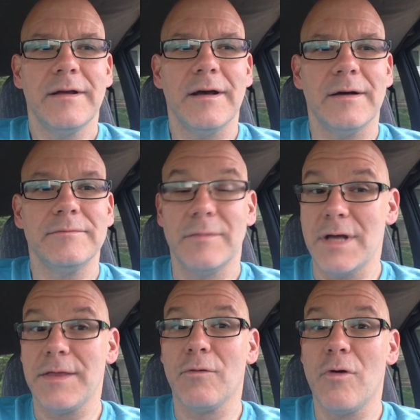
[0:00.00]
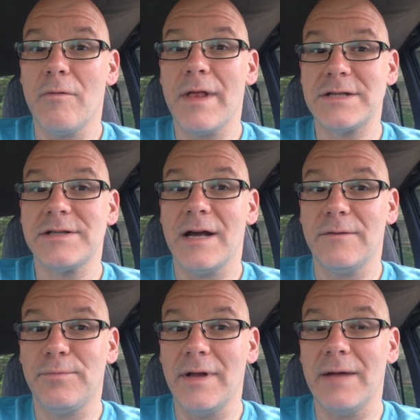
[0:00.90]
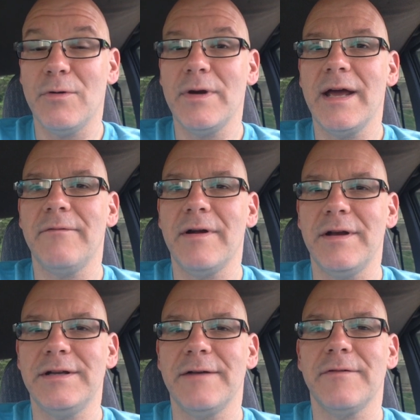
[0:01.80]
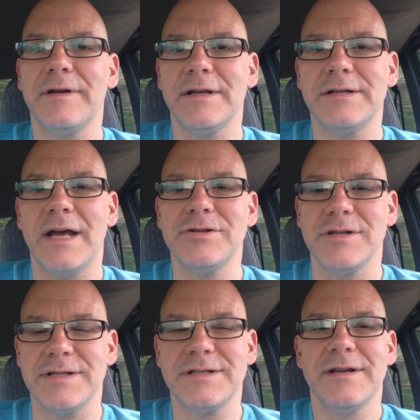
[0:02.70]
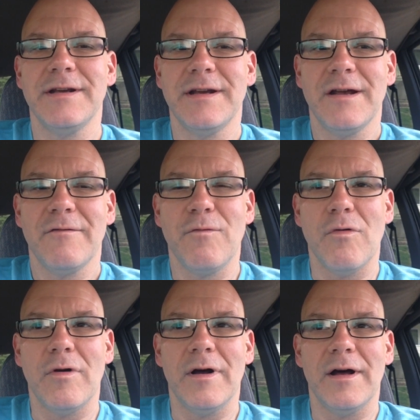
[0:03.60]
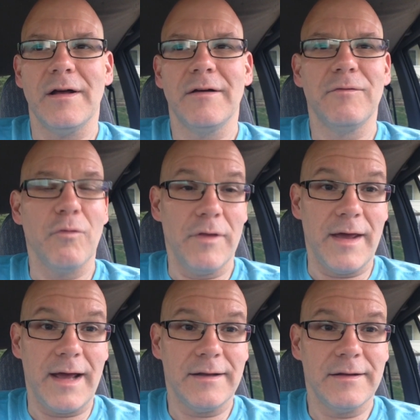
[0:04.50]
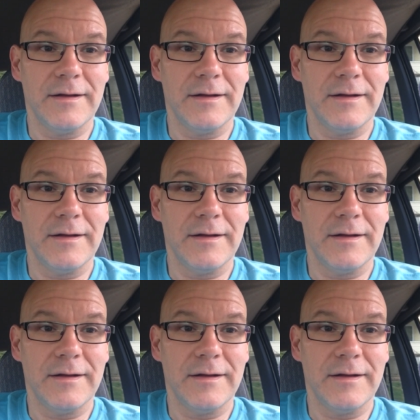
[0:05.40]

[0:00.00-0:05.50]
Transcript: Um, nothing wrong with that style of play, but we had very different intentions for uh, for that.